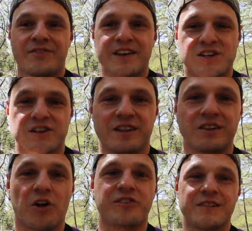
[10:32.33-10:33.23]
teach us a
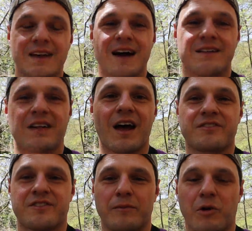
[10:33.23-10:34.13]
lot to learn,
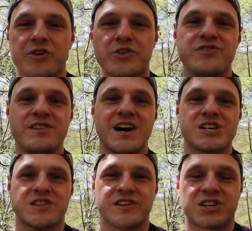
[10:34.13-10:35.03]
as someone who nurtured